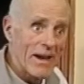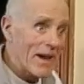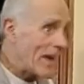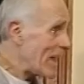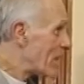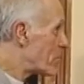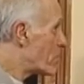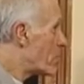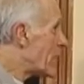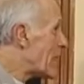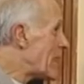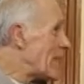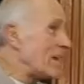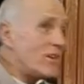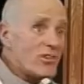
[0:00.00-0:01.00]
It
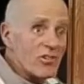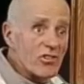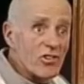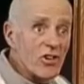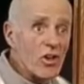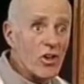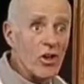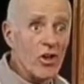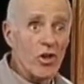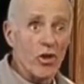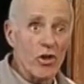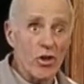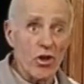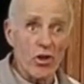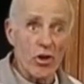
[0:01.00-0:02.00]
means
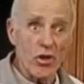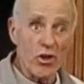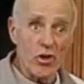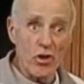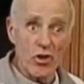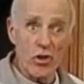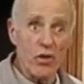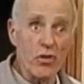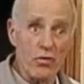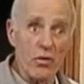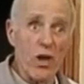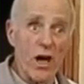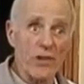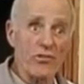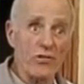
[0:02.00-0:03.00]
you've
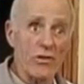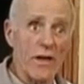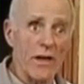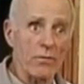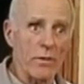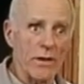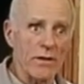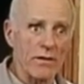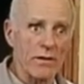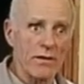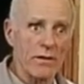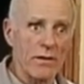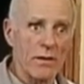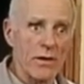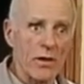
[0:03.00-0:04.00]
lost your headwind.
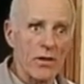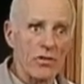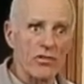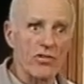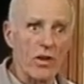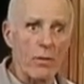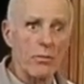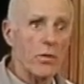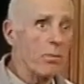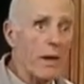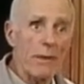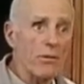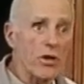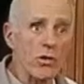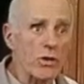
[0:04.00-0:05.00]

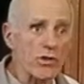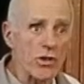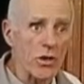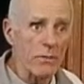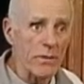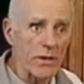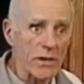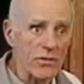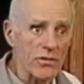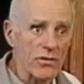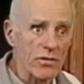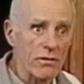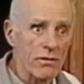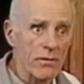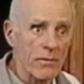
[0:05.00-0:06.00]
Maybe you're in turbulence.
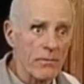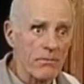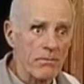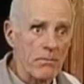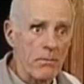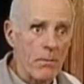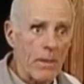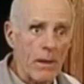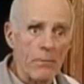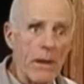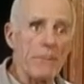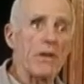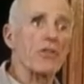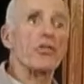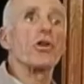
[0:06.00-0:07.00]

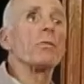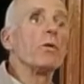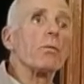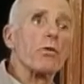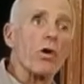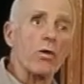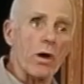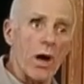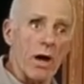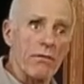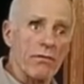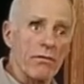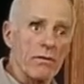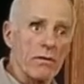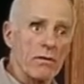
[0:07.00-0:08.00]
Maybe a thermal broke
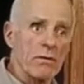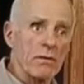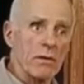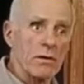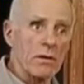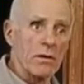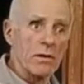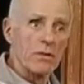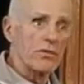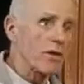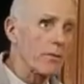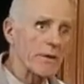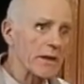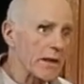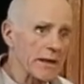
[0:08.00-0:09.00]
off.
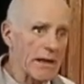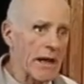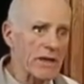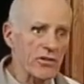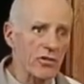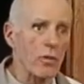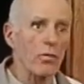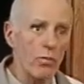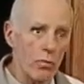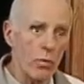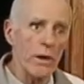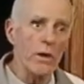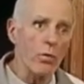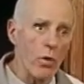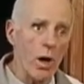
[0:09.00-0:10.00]
Something like that. So
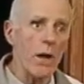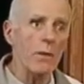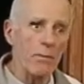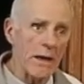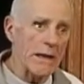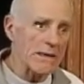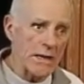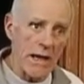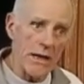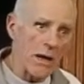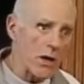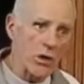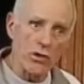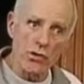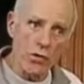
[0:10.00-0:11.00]
we want to maintain
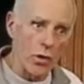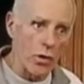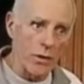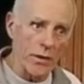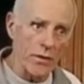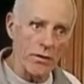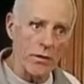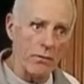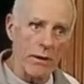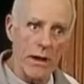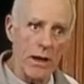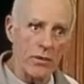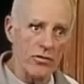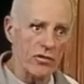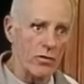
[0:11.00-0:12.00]
our control near the
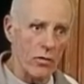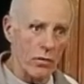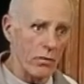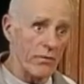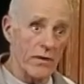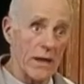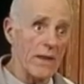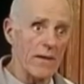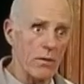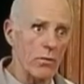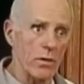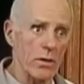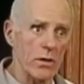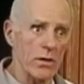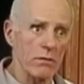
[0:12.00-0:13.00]
ground. So if anything,
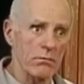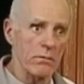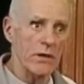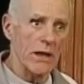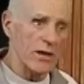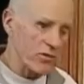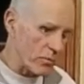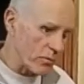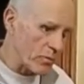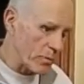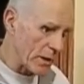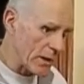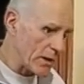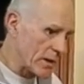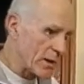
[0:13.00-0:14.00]
we're going to take some
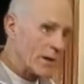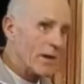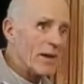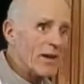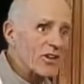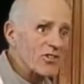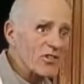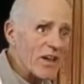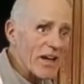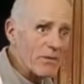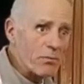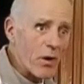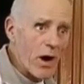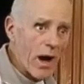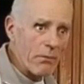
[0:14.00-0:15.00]
speed.
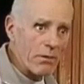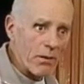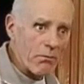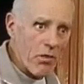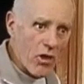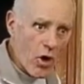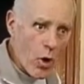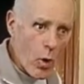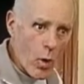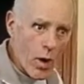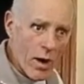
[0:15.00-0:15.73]
Slight problem, though.